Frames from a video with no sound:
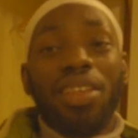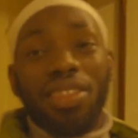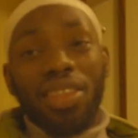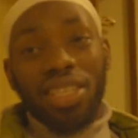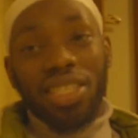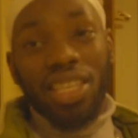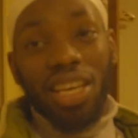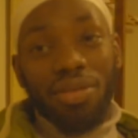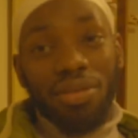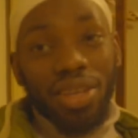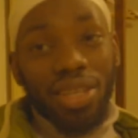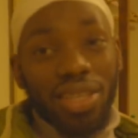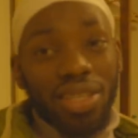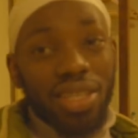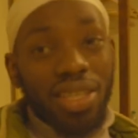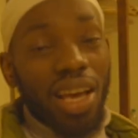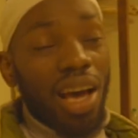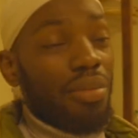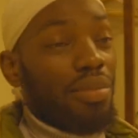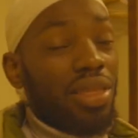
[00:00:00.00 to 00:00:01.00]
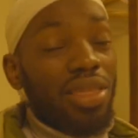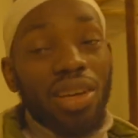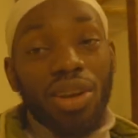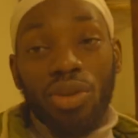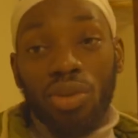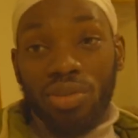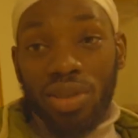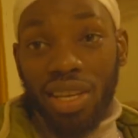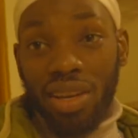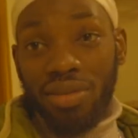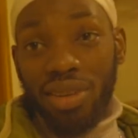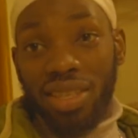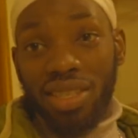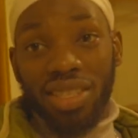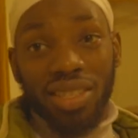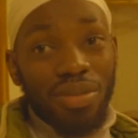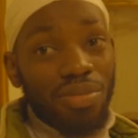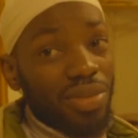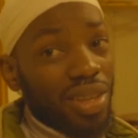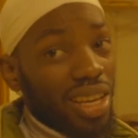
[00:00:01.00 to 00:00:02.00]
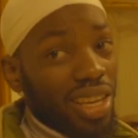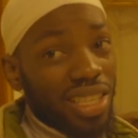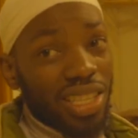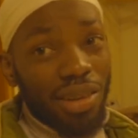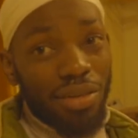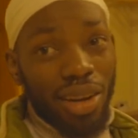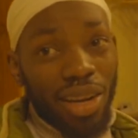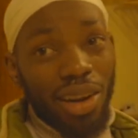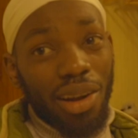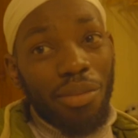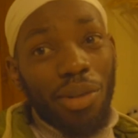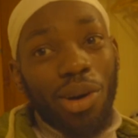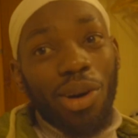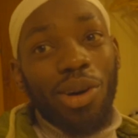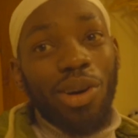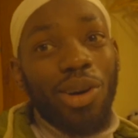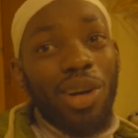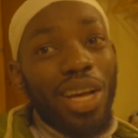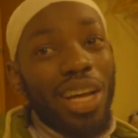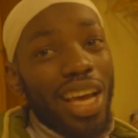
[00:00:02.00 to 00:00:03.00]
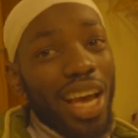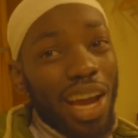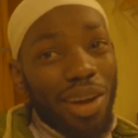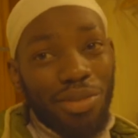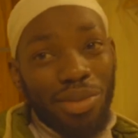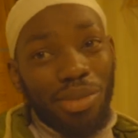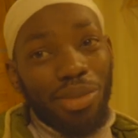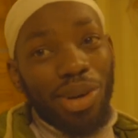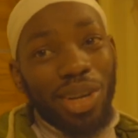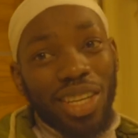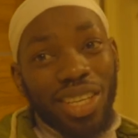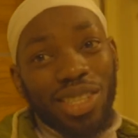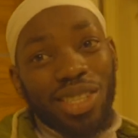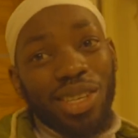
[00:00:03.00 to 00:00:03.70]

the room service is available every morning.